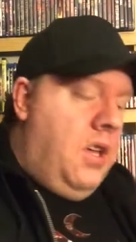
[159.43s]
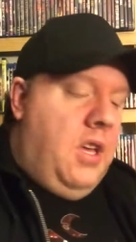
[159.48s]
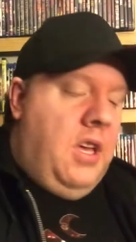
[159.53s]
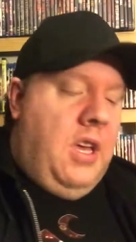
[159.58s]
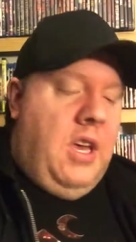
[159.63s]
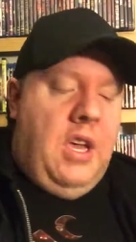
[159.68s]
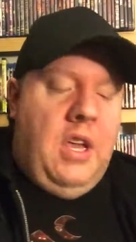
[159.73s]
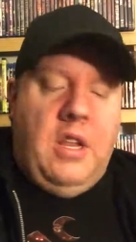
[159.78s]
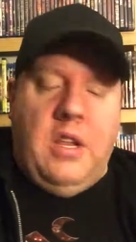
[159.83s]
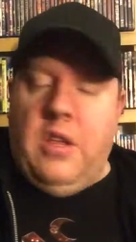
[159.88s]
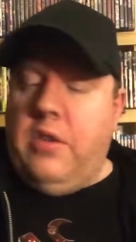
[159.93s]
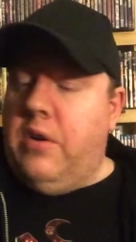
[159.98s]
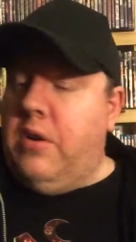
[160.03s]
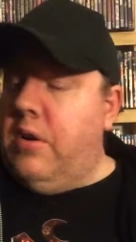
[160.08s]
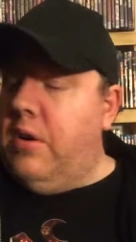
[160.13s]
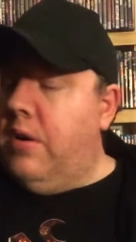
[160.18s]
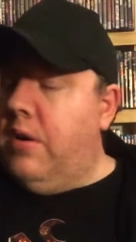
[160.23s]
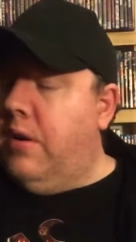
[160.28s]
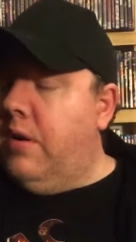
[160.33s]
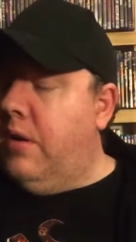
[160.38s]

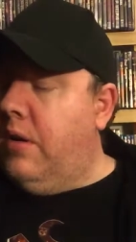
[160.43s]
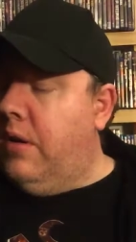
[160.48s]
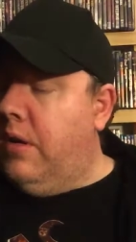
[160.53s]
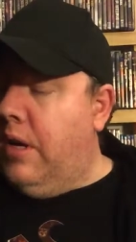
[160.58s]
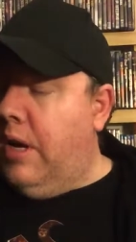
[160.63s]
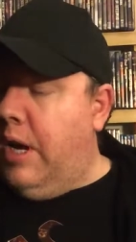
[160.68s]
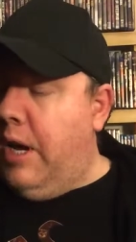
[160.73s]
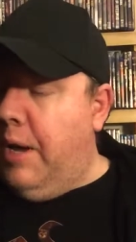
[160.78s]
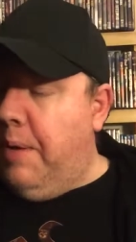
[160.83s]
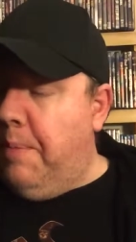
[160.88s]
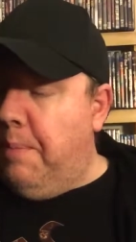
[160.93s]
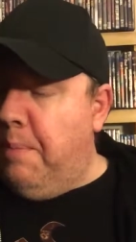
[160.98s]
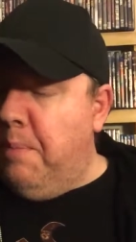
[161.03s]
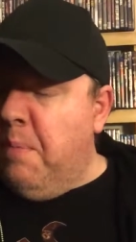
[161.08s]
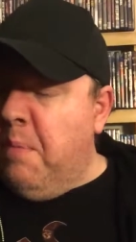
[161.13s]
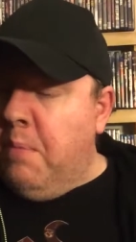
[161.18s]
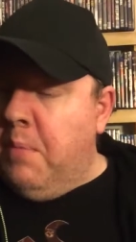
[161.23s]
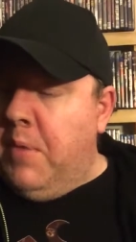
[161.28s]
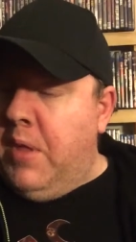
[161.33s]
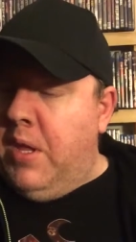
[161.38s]
Another um,
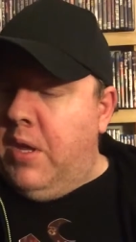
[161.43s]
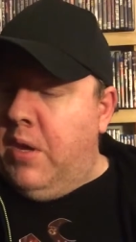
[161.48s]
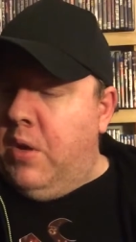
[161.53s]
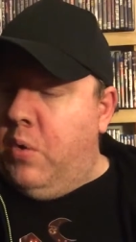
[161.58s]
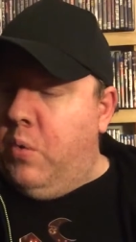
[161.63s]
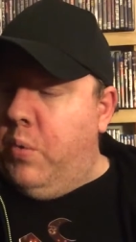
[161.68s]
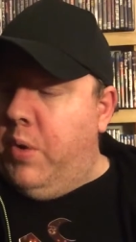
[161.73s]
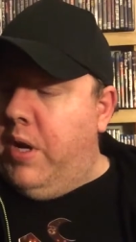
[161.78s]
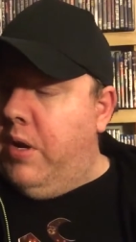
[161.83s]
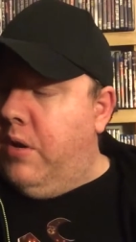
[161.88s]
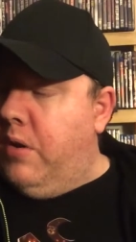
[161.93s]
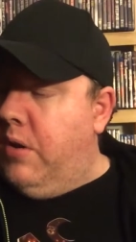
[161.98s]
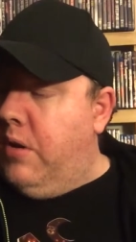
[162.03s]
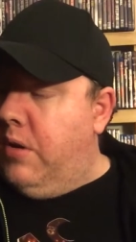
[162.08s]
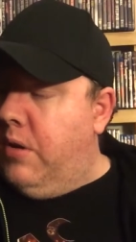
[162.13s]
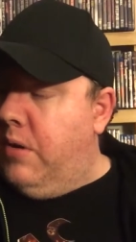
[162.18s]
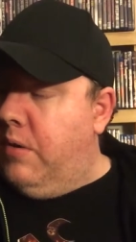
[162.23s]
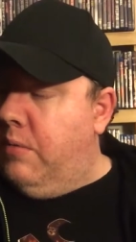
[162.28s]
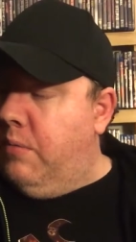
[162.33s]
weird